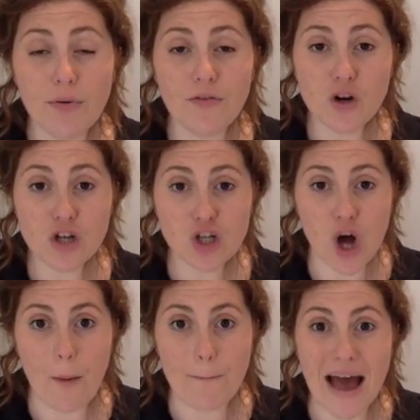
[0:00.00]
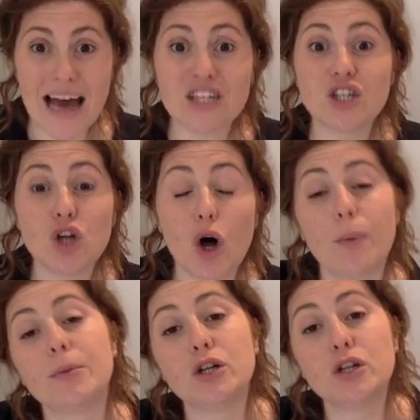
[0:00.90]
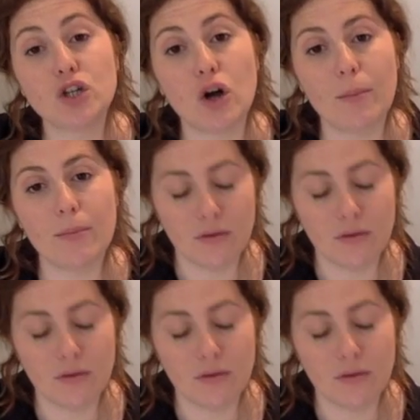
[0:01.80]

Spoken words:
for a top at Topshop.